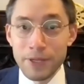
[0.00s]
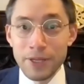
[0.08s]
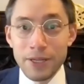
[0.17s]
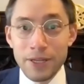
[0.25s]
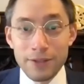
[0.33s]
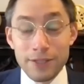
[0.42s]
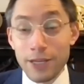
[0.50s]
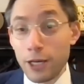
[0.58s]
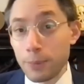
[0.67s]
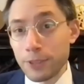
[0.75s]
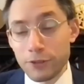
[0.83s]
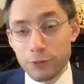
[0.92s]
This
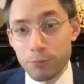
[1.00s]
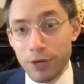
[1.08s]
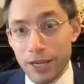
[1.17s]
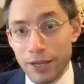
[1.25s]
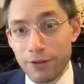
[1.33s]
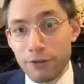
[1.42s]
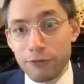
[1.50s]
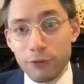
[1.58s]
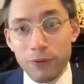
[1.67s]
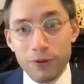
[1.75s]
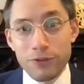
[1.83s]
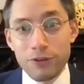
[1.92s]
helps us spread the
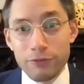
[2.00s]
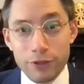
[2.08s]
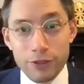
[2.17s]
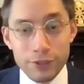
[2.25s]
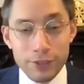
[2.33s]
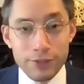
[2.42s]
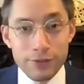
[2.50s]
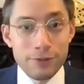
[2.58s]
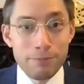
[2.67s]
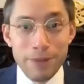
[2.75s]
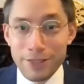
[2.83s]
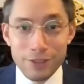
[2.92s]
Fourth Universalist
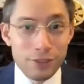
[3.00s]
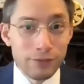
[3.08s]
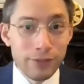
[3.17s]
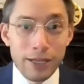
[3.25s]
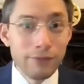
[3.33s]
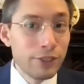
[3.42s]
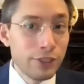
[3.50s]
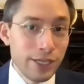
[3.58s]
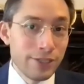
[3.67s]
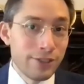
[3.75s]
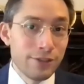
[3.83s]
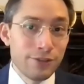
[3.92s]
message of love and
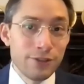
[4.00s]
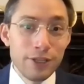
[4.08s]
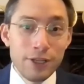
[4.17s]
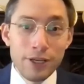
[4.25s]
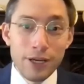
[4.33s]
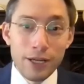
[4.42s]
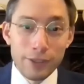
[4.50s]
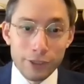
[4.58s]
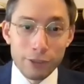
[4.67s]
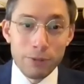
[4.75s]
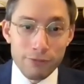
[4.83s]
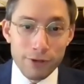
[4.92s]
justice a little
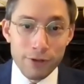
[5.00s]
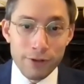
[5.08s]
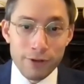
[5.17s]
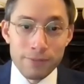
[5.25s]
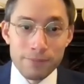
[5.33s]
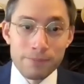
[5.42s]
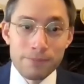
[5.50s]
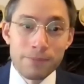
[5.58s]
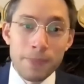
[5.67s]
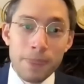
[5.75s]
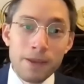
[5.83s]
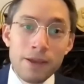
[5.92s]
bit further.
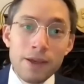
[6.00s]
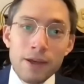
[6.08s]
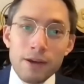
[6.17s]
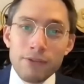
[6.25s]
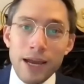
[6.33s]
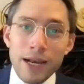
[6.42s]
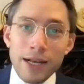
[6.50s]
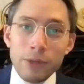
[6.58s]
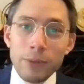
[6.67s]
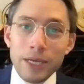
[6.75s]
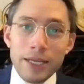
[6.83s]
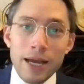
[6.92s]
Finally,
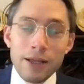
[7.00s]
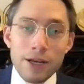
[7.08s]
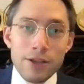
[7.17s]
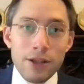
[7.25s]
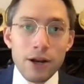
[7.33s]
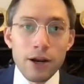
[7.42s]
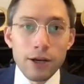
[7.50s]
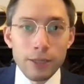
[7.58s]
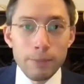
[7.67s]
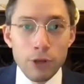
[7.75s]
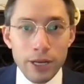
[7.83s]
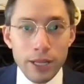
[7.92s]
we acknowledge that our
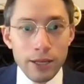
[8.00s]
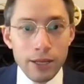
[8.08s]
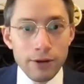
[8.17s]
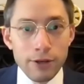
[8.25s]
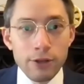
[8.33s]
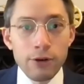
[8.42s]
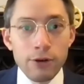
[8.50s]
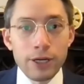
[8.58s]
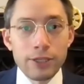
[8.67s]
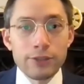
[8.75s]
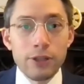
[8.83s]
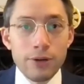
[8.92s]
community here in New York
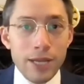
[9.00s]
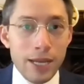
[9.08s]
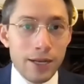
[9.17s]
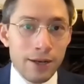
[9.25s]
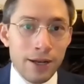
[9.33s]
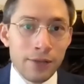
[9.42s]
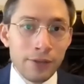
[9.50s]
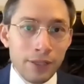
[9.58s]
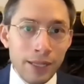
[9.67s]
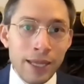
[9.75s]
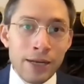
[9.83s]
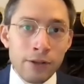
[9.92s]
is located on the
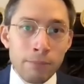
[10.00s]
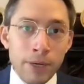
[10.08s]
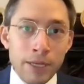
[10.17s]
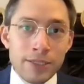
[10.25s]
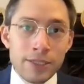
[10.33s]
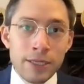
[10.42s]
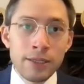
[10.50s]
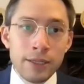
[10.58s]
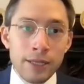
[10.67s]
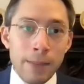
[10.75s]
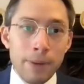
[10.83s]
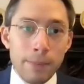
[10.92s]
land of the Munsee
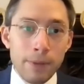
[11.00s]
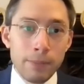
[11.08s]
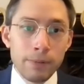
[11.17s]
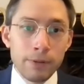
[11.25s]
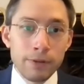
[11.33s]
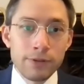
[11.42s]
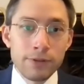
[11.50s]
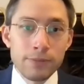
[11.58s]
Lenape peoples.